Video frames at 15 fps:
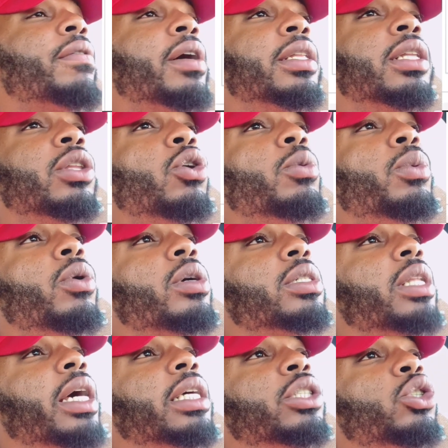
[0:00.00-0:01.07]
other load boards
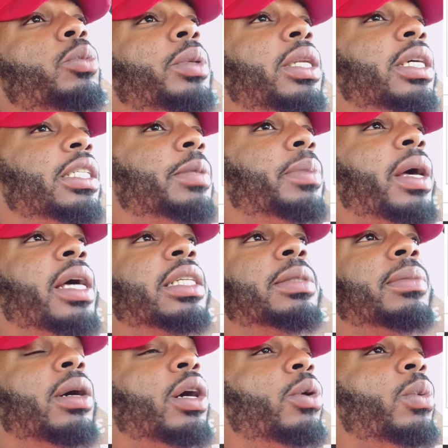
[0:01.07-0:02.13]
like Super Dispatch,
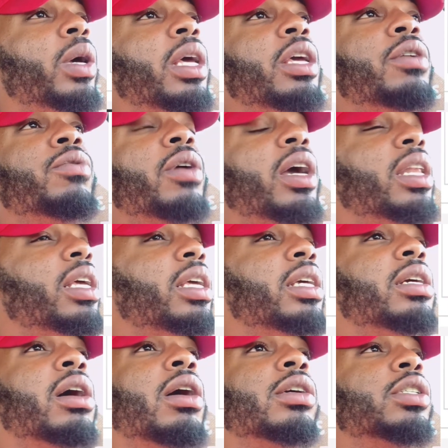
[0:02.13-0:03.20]
Montway, Ready,
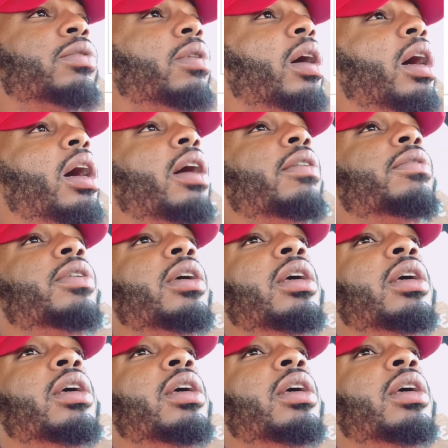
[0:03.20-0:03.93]
Cars Arrive,